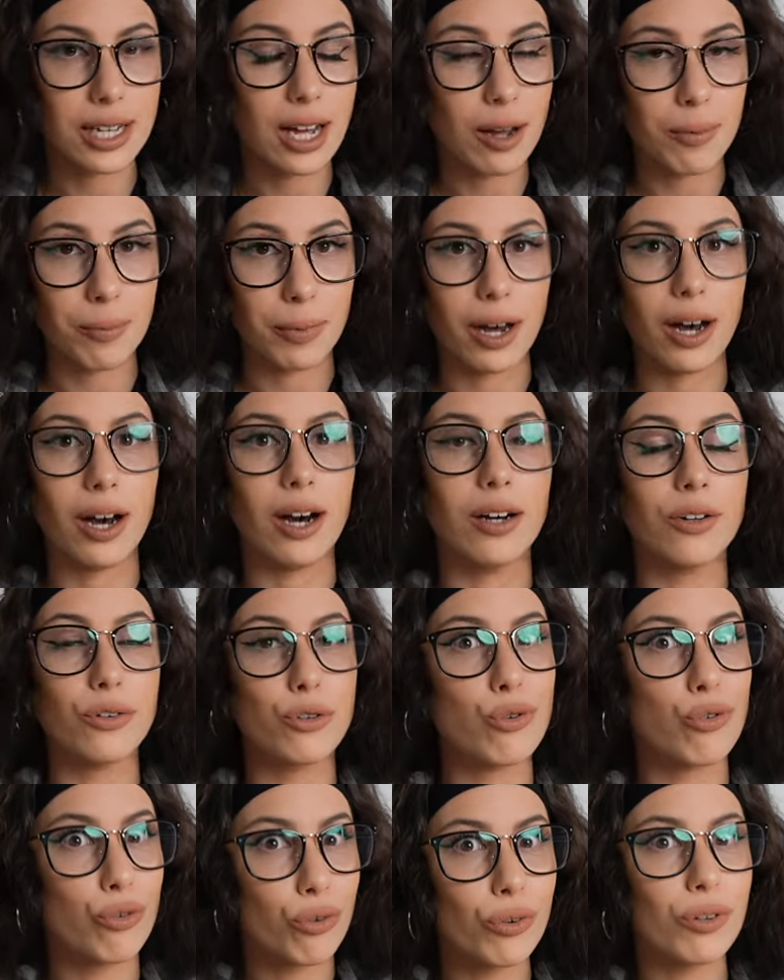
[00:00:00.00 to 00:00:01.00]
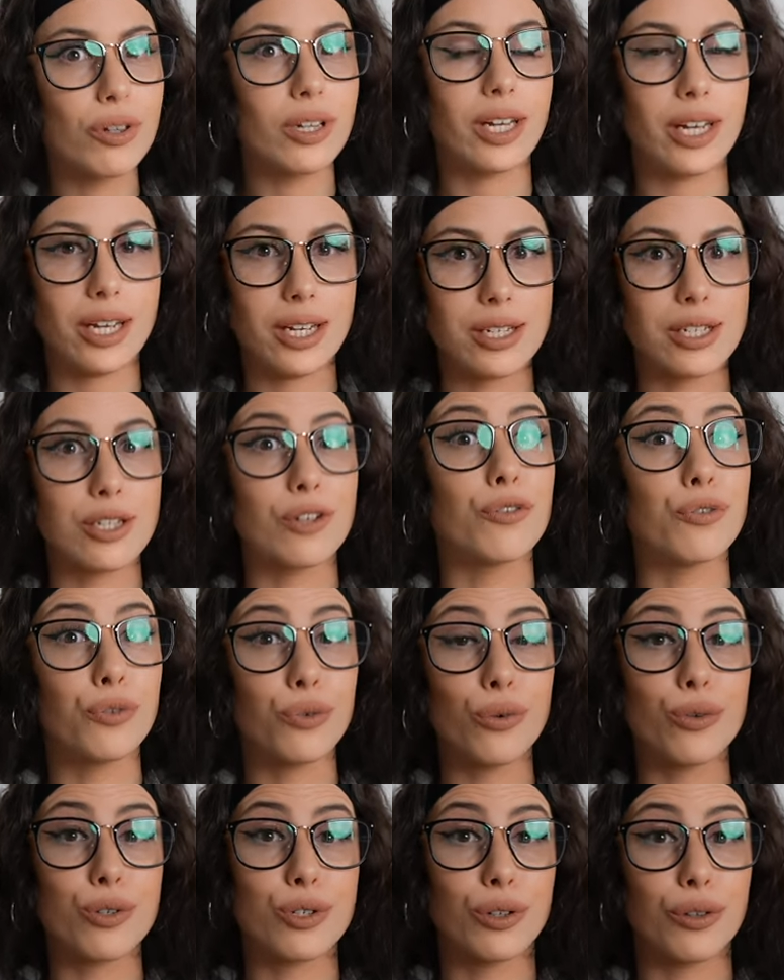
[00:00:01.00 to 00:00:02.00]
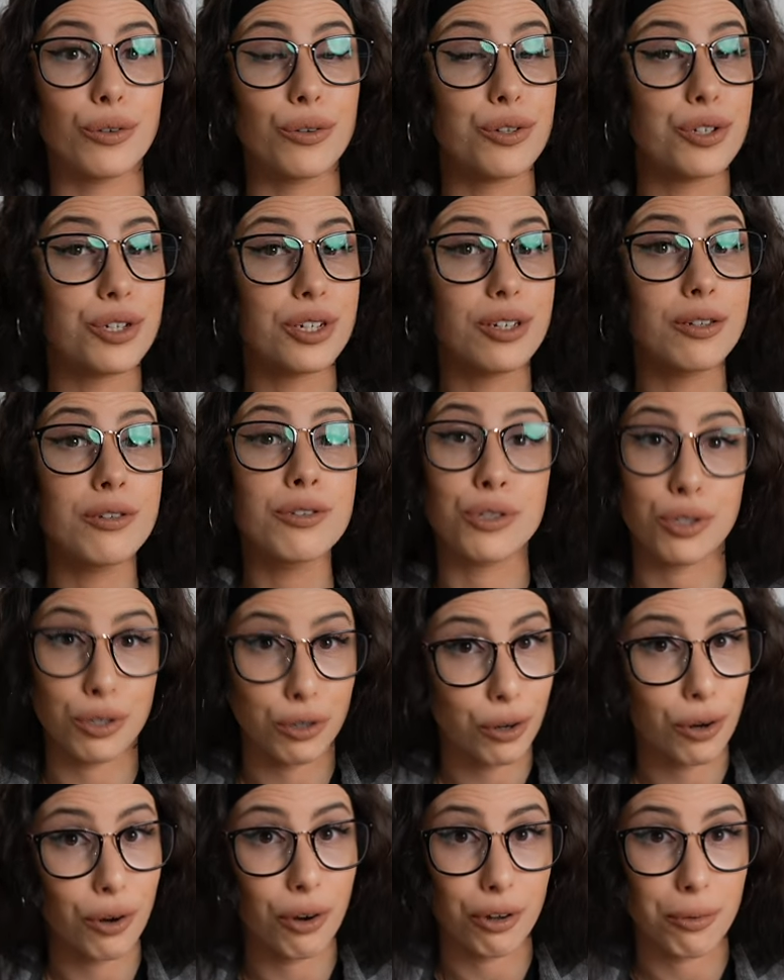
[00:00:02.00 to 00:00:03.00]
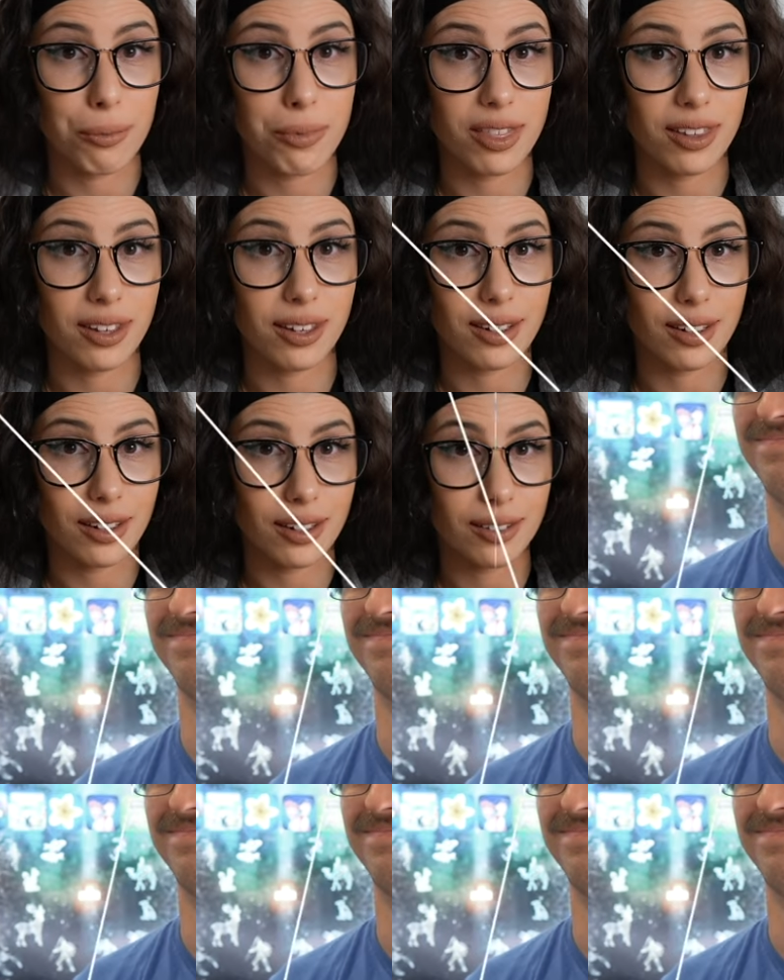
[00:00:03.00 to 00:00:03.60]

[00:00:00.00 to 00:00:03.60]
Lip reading: soundbar truly is the full solution to your home theater.